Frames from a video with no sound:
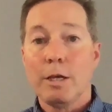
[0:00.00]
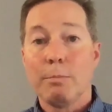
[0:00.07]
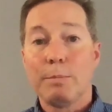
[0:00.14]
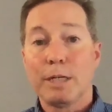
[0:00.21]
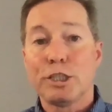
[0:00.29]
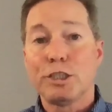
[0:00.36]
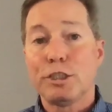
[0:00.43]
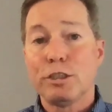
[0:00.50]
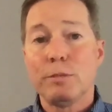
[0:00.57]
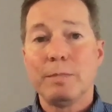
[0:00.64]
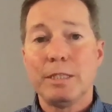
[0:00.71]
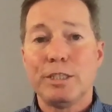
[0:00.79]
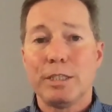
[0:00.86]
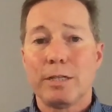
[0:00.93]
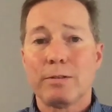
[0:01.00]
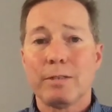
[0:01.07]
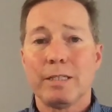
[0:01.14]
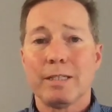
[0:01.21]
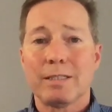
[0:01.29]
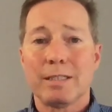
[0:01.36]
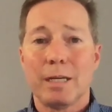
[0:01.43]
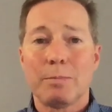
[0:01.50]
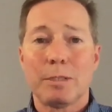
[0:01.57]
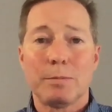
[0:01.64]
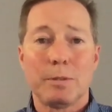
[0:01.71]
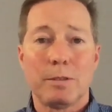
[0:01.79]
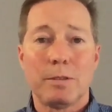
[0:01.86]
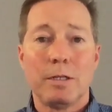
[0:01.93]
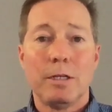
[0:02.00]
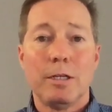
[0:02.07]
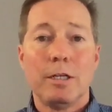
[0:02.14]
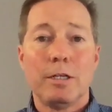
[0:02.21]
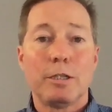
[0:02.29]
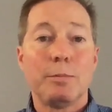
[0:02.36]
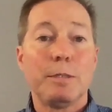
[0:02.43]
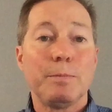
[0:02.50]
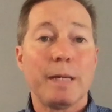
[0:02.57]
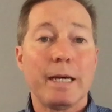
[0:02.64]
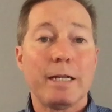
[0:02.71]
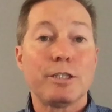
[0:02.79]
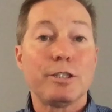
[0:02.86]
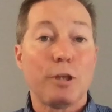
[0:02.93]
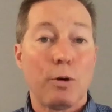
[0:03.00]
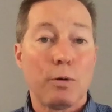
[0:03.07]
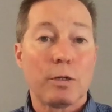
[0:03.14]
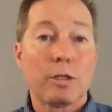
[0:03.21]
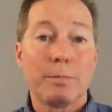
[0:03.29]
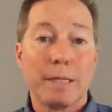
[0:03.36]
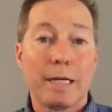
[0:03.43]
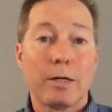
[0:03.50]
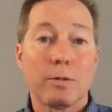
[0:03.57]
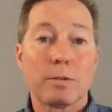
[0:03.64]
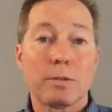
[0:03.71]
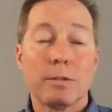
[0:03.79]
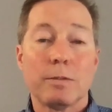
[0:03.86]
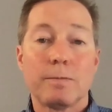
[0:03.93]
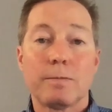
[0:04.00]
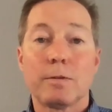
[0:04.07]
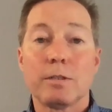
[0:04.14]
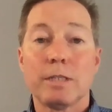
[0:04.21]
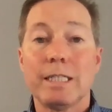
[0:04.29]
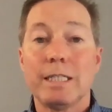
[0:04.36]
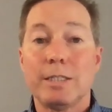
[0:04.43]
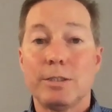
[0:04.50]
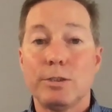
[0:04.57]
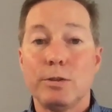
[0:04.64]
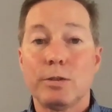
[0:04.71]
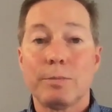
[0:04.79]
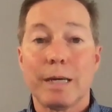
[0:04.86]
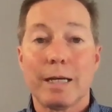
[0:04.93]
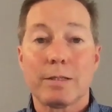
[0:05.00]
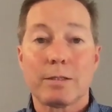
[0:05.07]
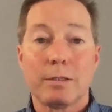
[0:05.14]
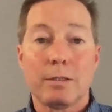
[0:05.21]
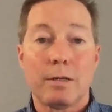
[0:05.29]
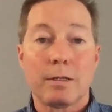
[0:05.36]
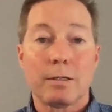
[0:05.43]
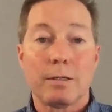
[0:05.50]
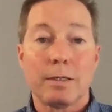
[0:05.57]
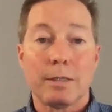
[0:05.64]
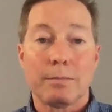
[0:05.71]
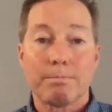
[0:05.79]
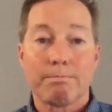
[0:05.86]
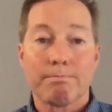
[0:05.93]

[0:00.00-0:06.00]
But it should be generally acceptable to be paid a token amount for leads you can pass along to them.